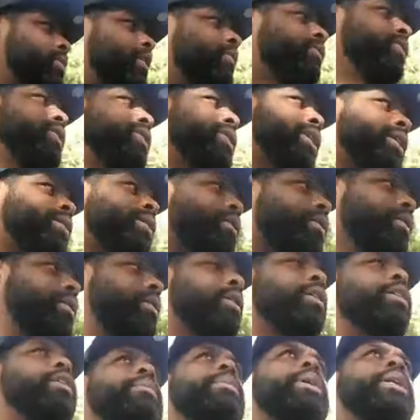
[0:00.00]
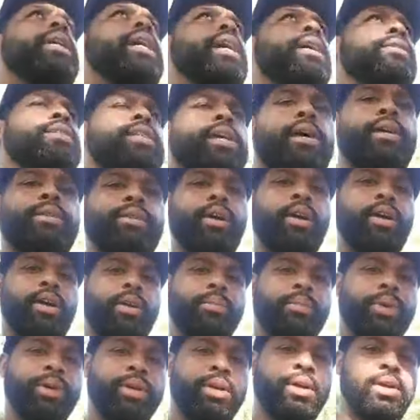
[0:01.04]
If it's here, it'd be downtown at the
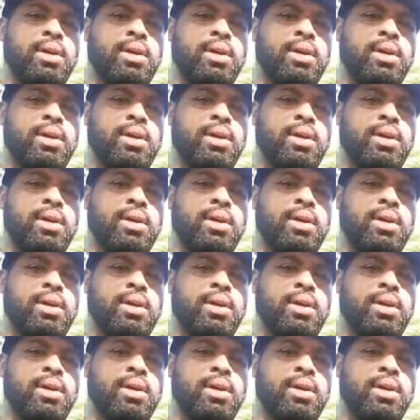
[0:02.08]
Armory.